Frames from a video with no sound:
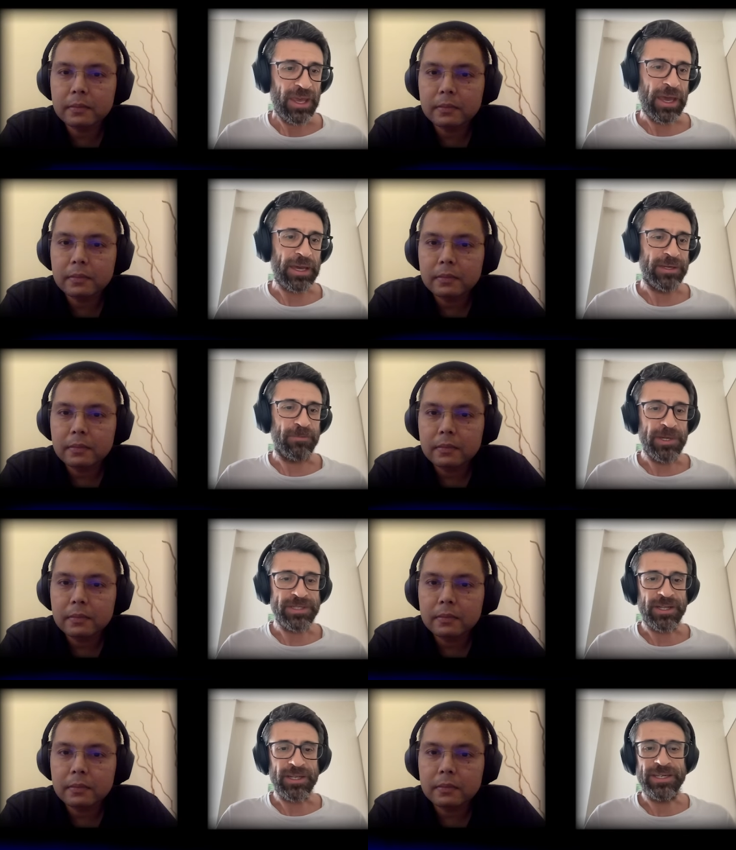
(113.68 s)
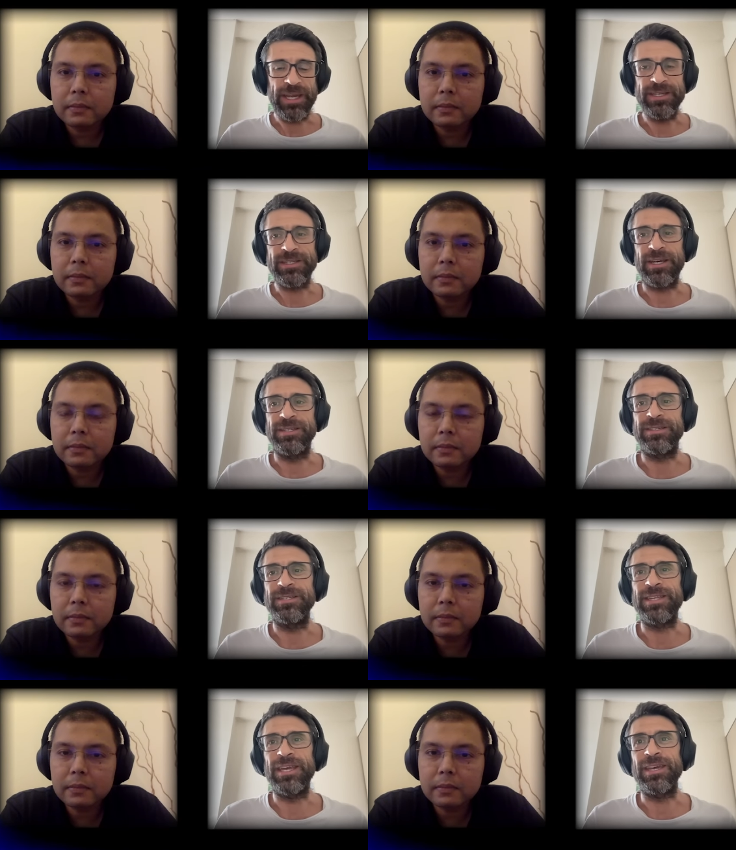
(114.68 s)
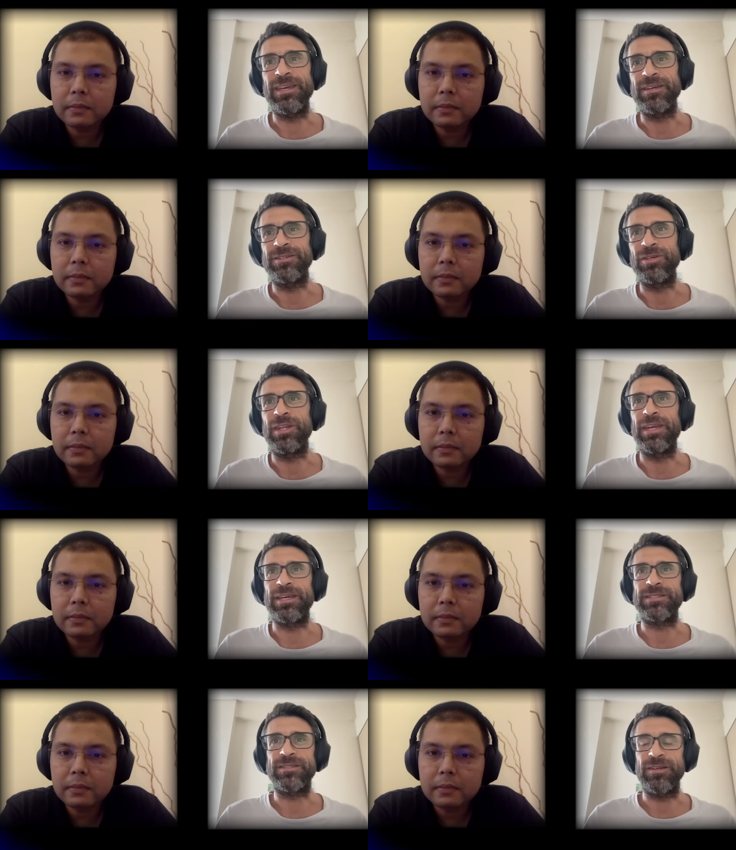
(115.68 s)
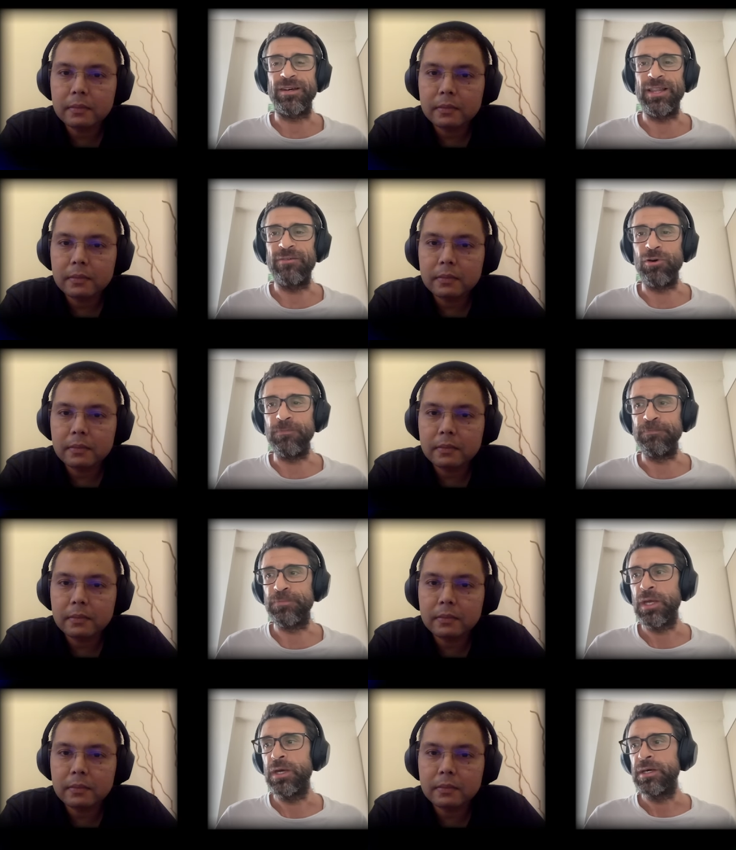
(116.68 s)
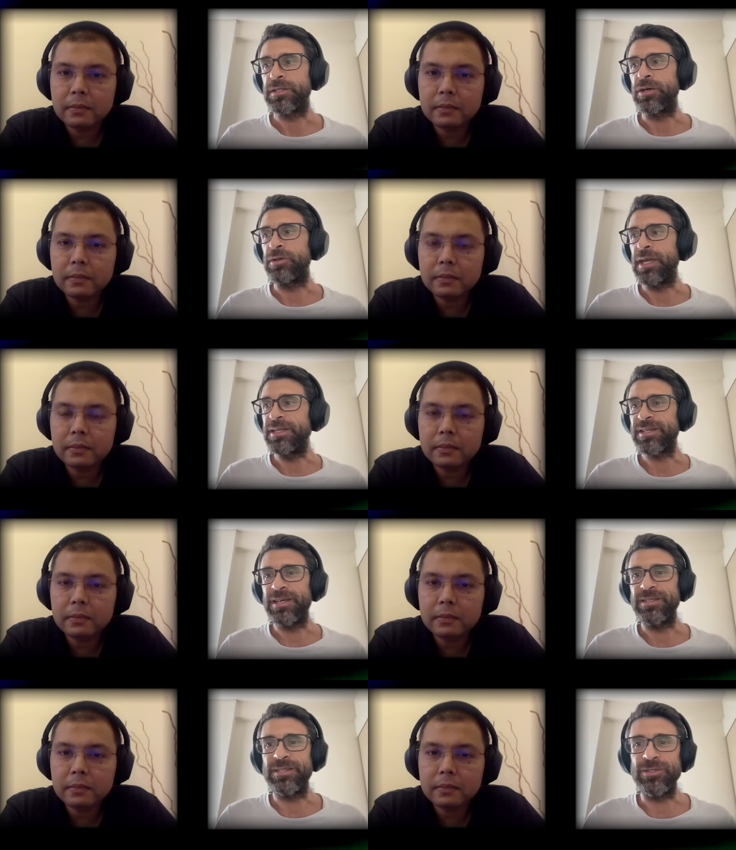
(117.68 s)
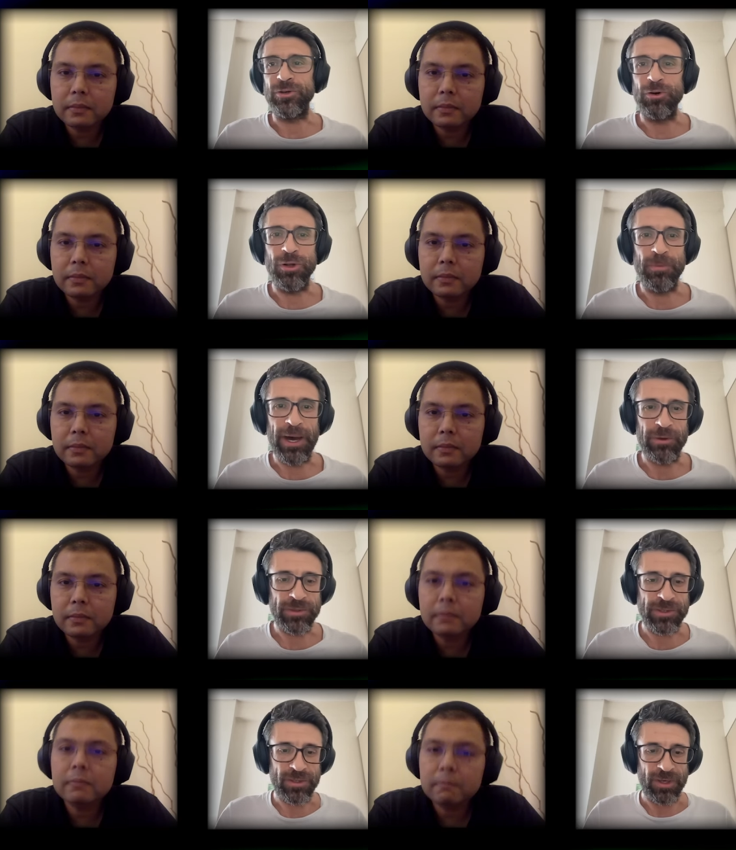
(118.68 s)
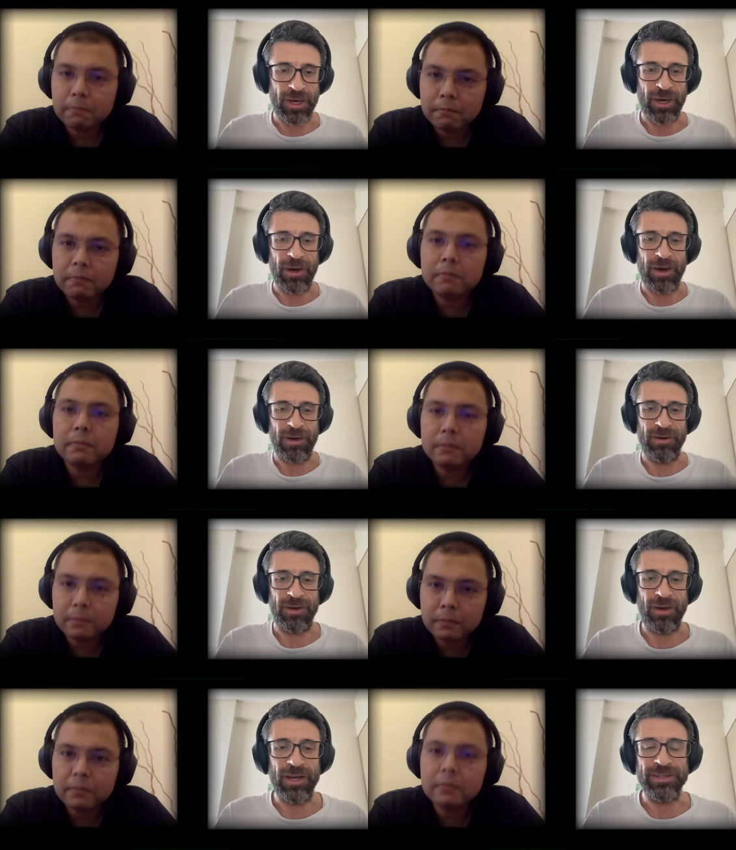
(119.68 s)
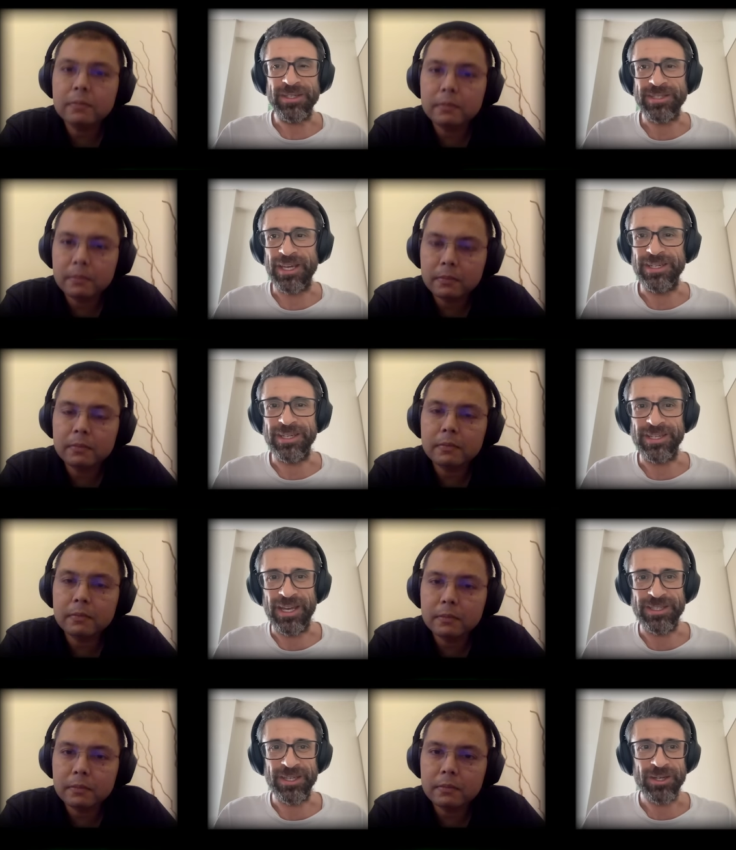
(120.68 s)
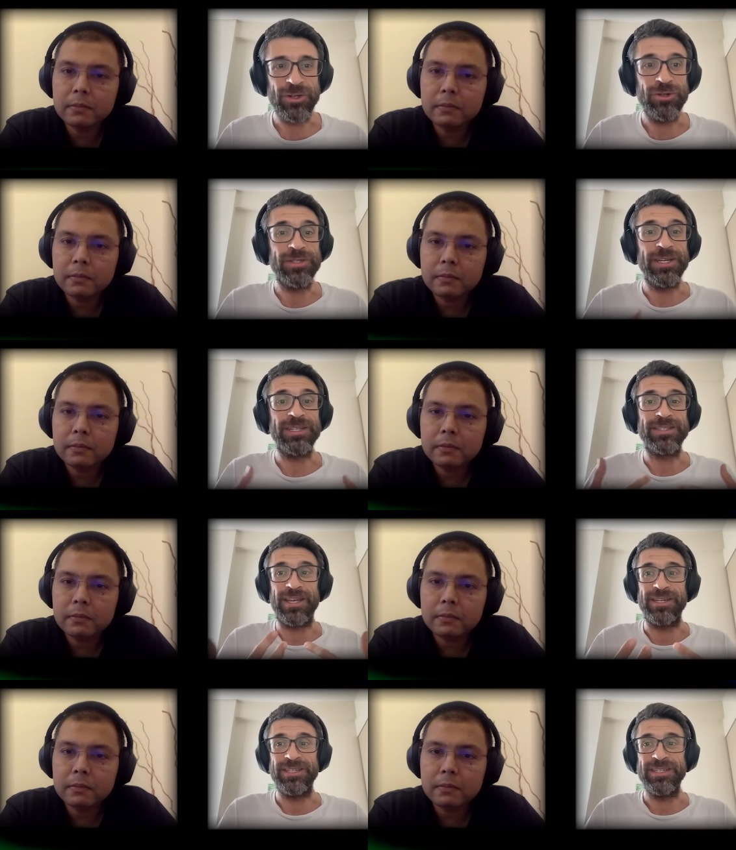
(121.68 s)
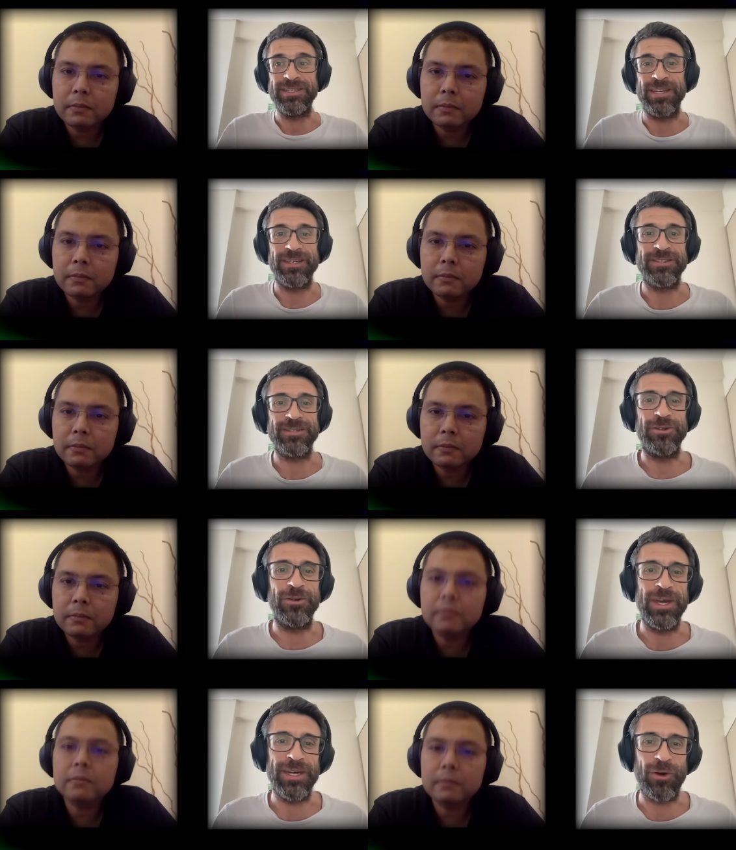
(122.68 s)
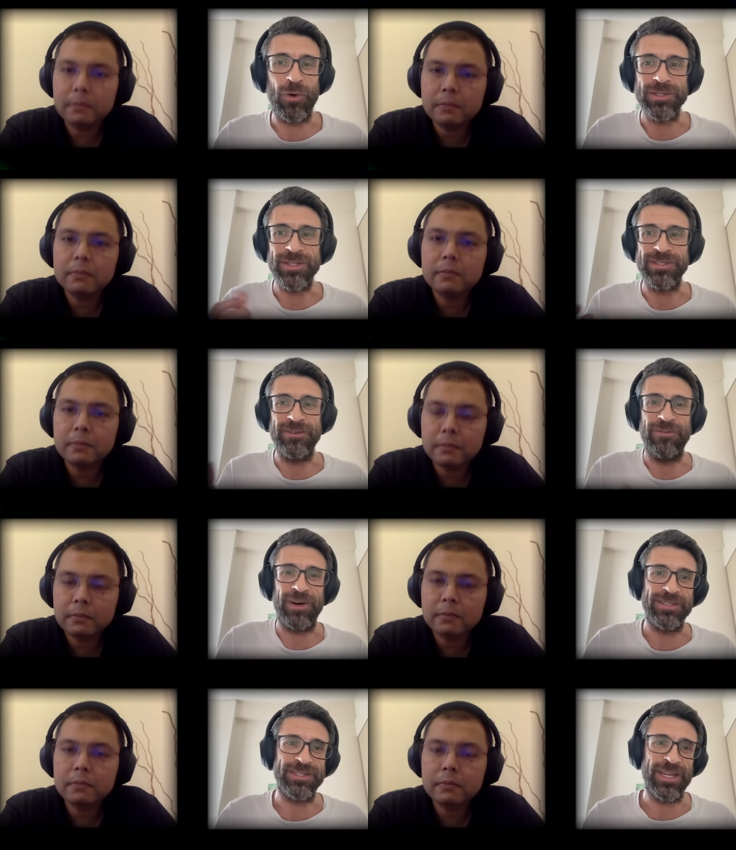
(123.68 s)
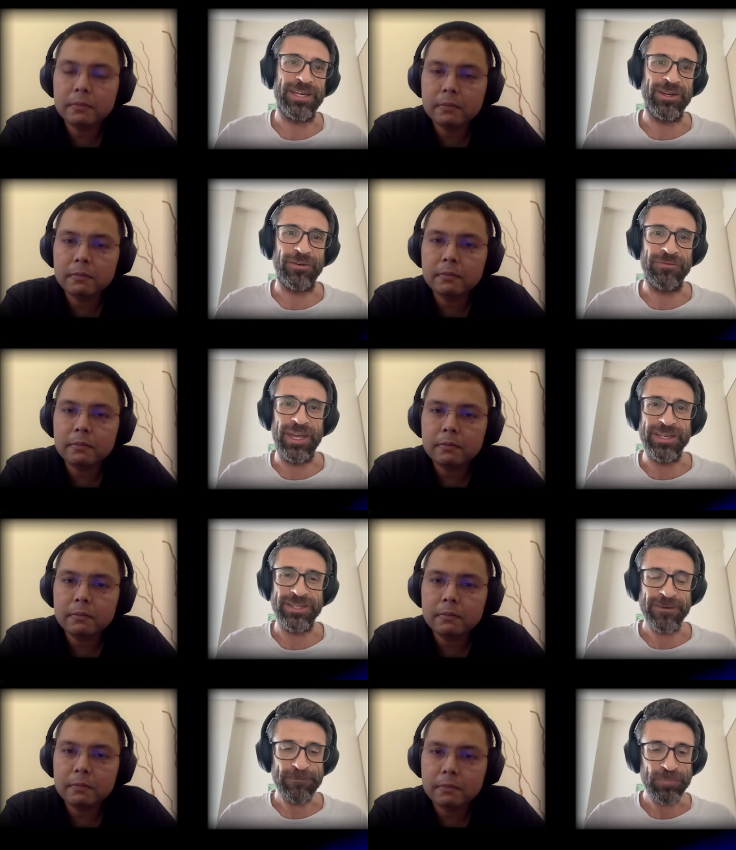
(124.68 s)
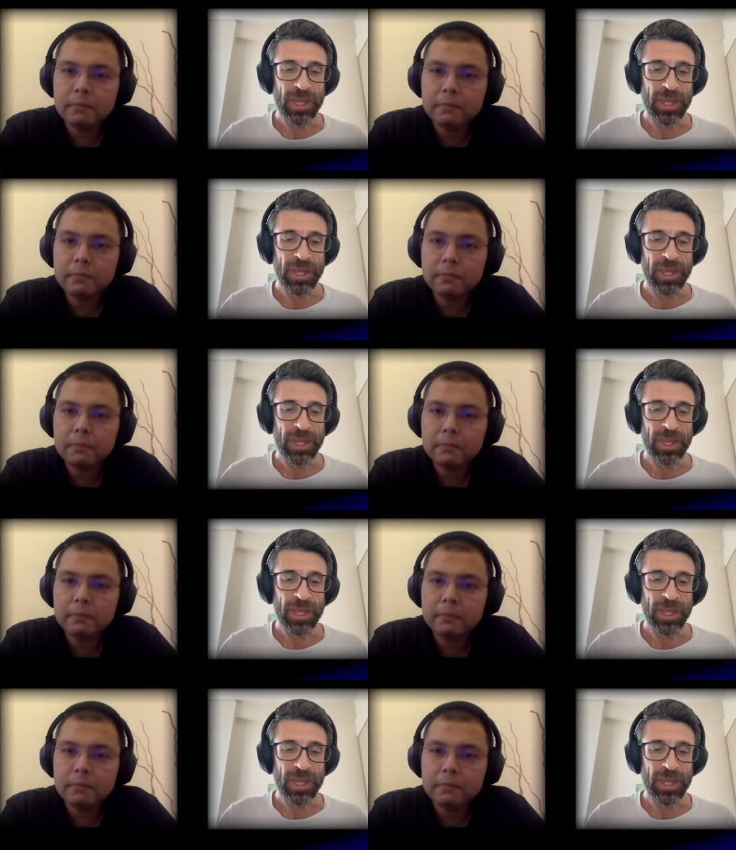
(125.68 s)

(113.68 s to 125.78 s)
Speaker 1: And basically, data science is taking it to the next uh, level. So data science is all about uh, understanding data, using statistics to get a quantitative understanding of data,